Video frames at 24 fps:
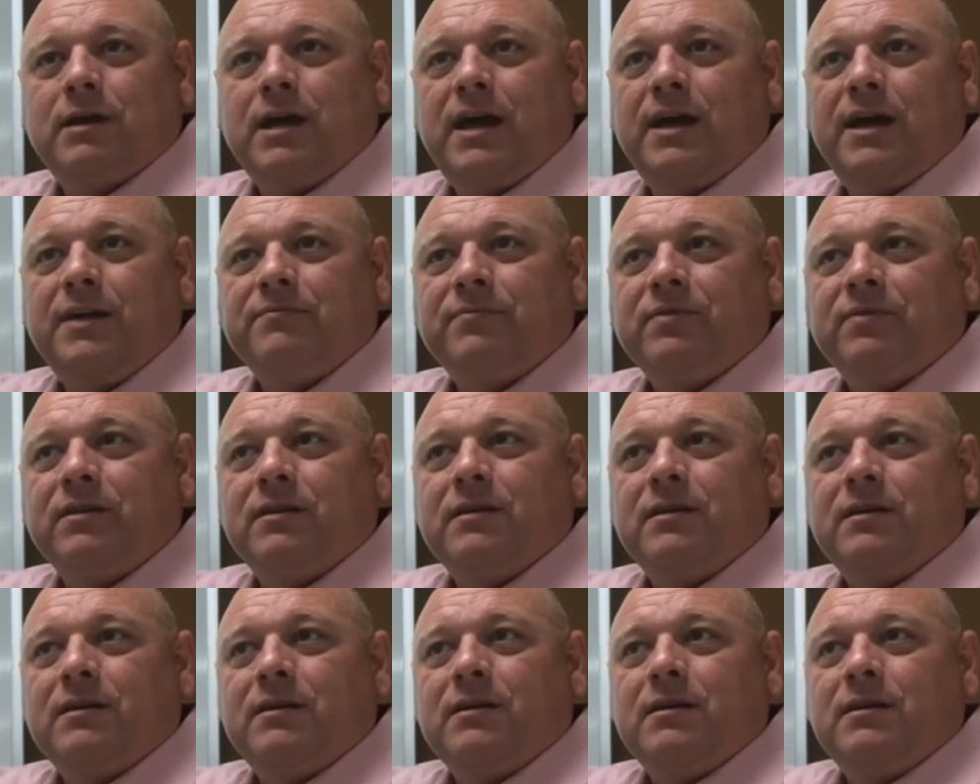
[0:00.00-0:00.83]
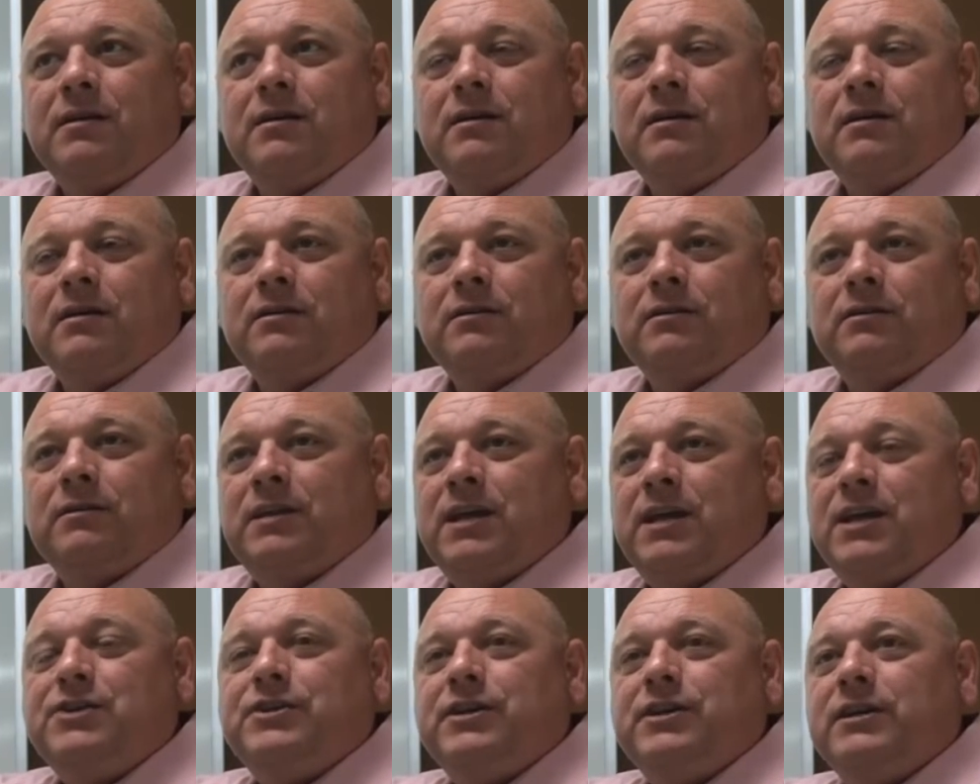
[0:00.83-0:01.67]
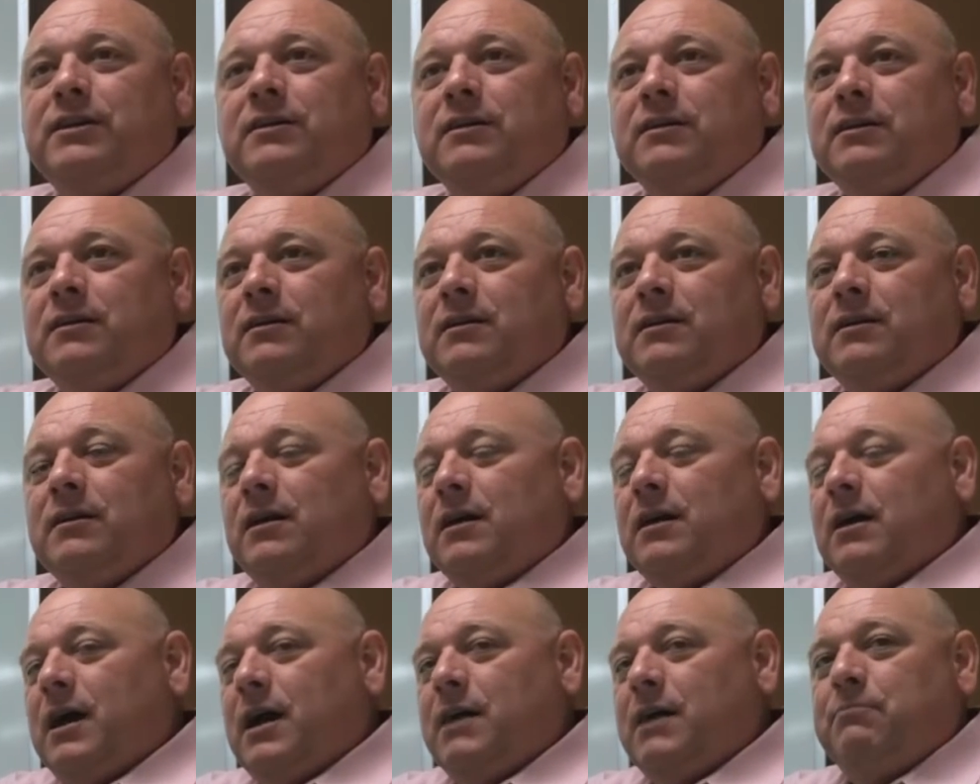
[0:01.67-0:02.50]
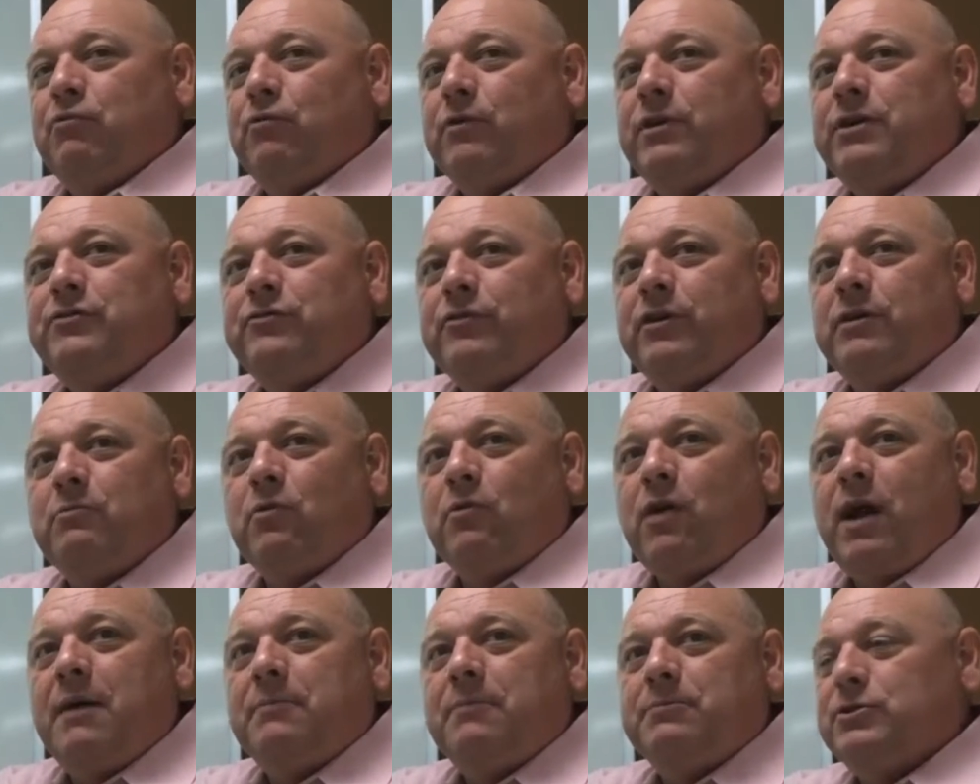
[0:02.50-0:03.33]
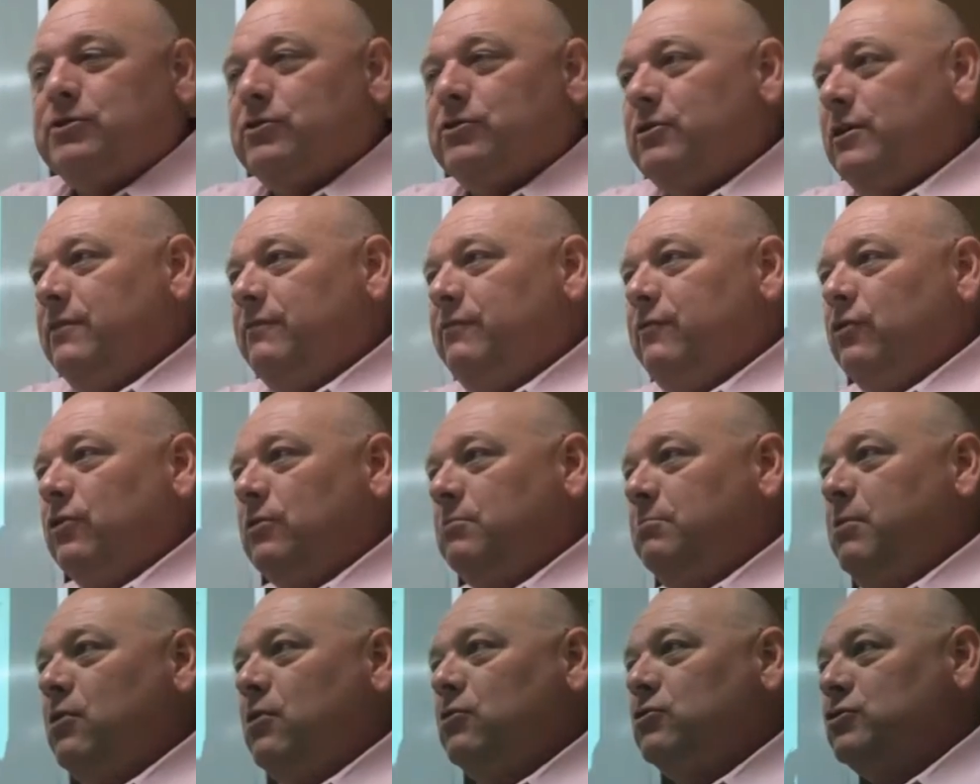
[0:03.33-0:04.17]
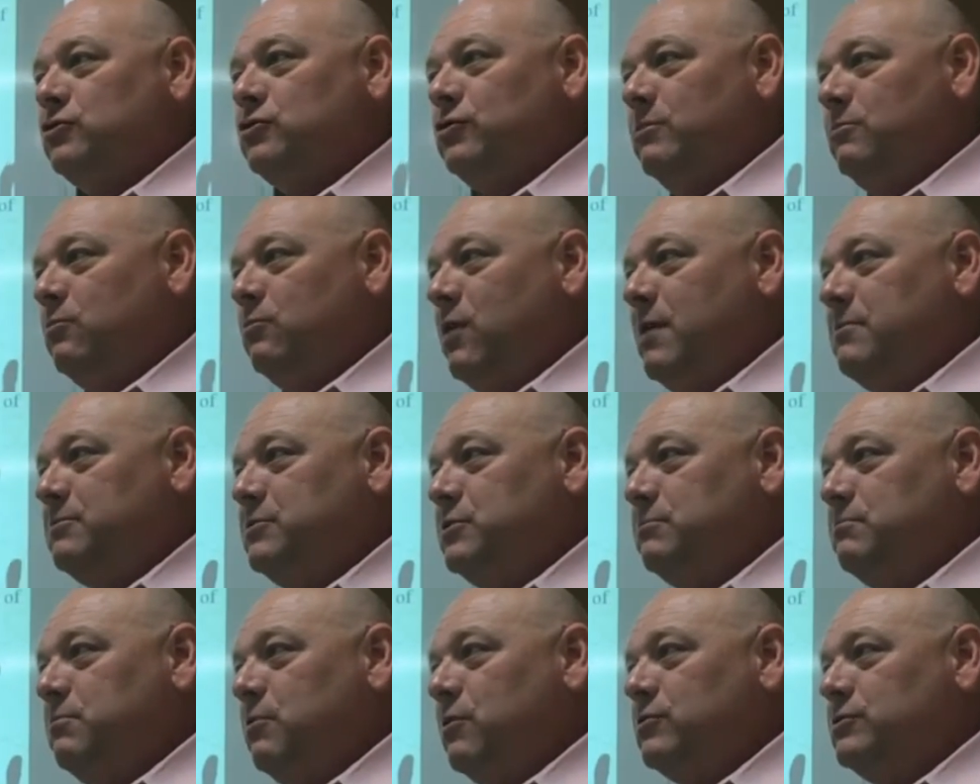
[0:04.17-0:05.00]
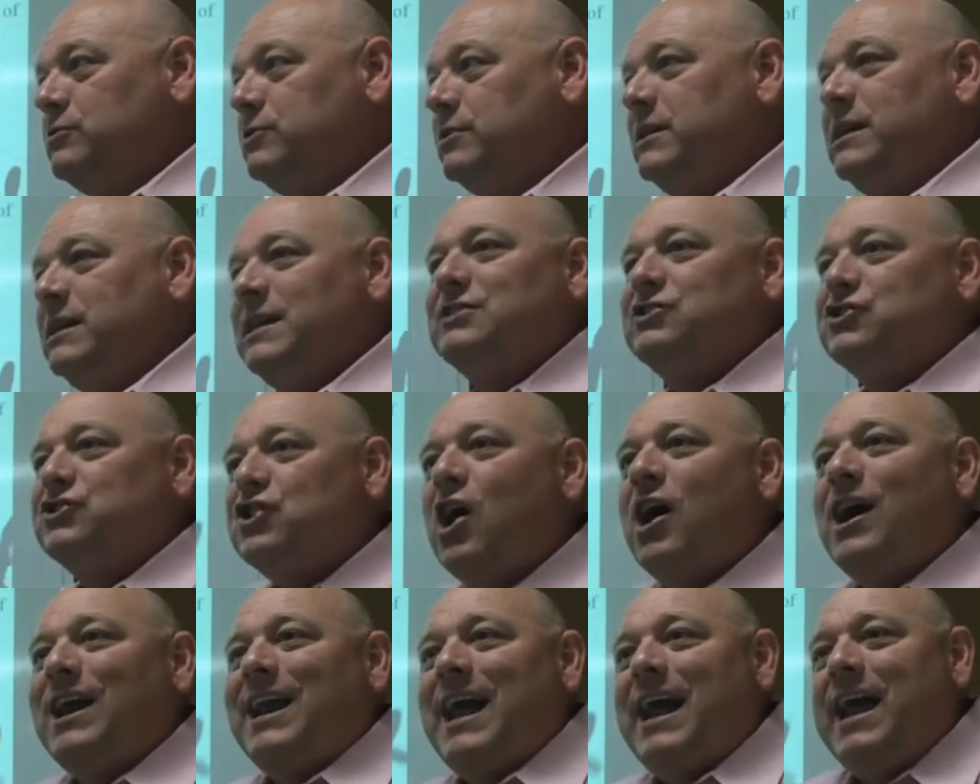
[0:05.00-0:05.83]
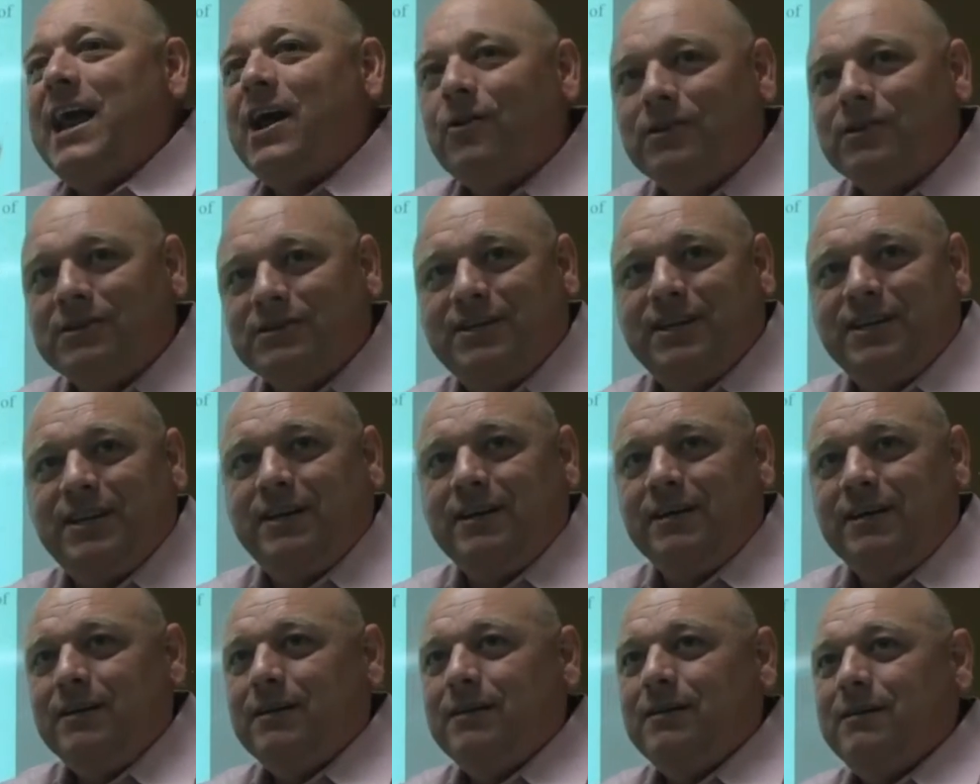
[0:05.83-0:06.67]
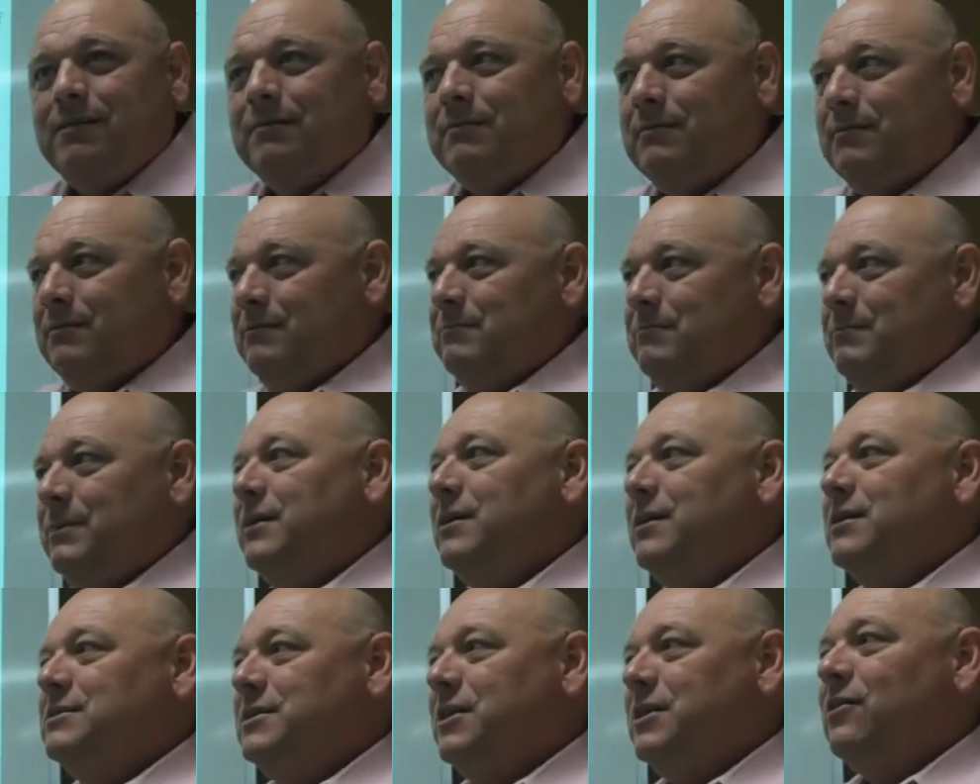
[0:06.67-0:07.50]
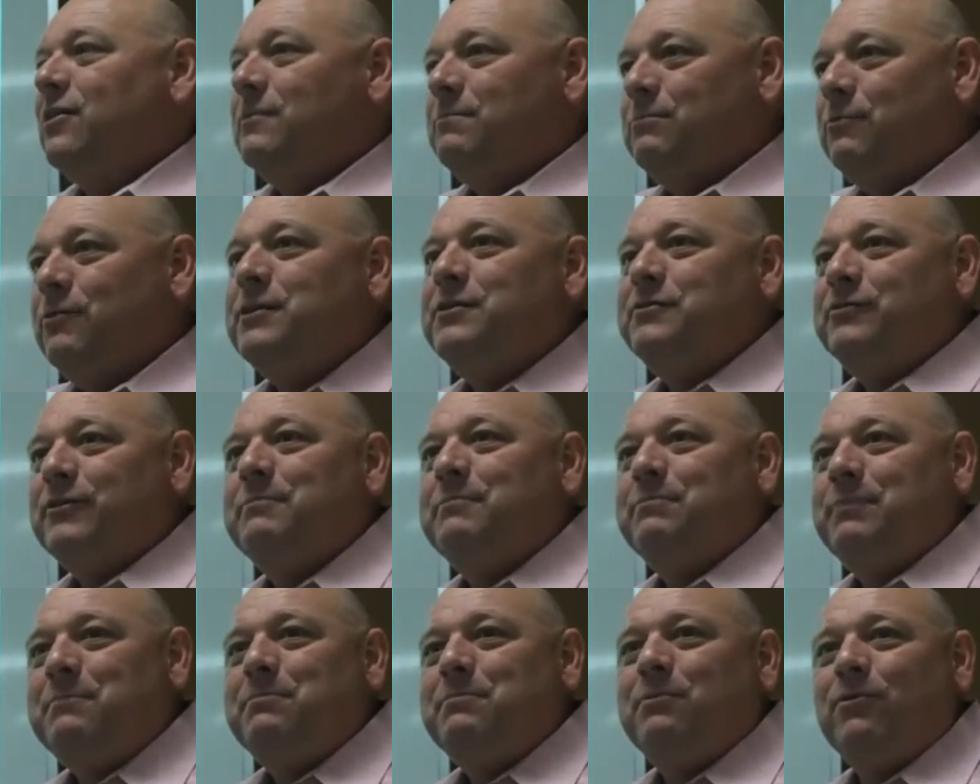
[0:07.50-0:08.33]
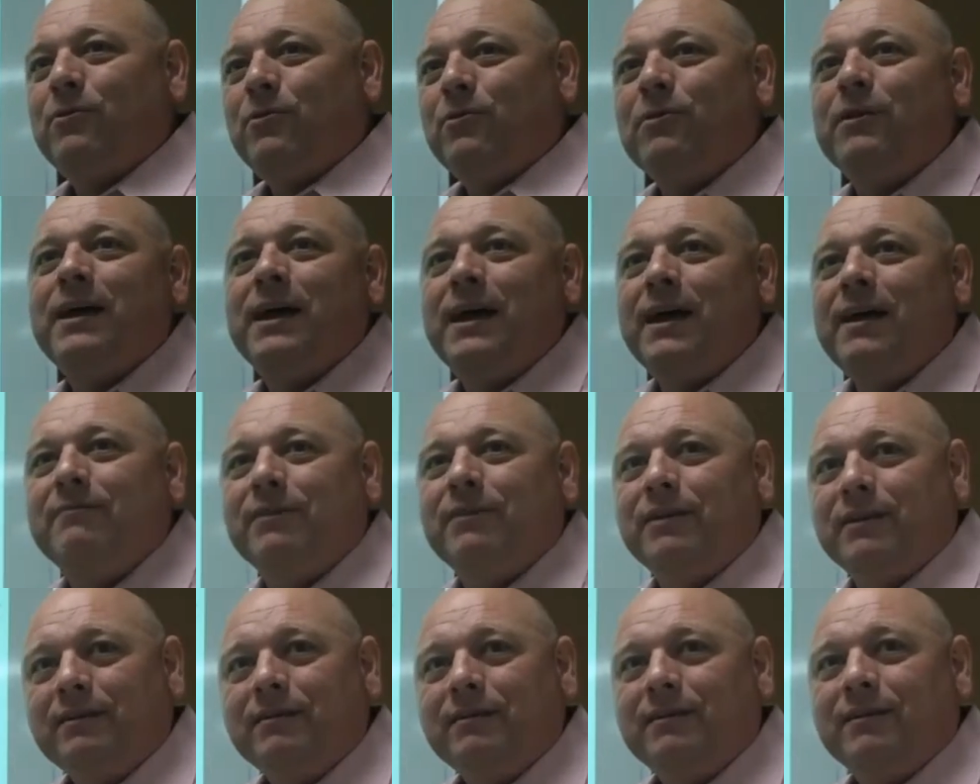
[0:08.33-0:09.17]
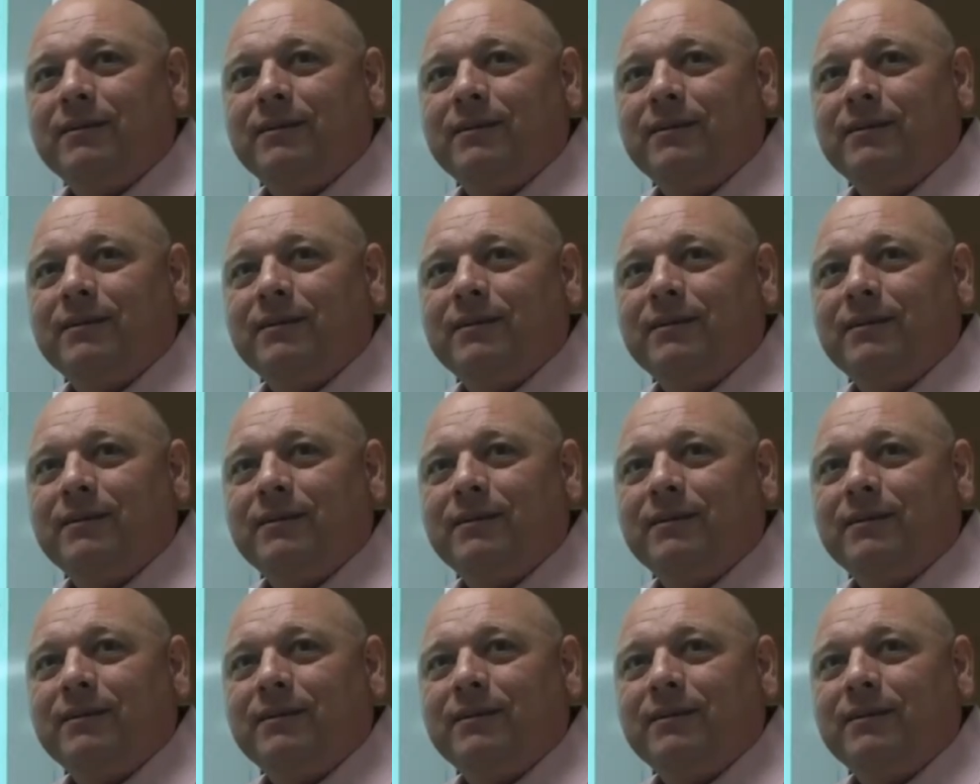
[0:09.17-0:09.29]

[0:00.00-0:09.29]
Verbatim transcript: Okay? Teaching a pre trib rapture, if you're a post trib rapture person, is not heresy because there are pre trib people going to heaven.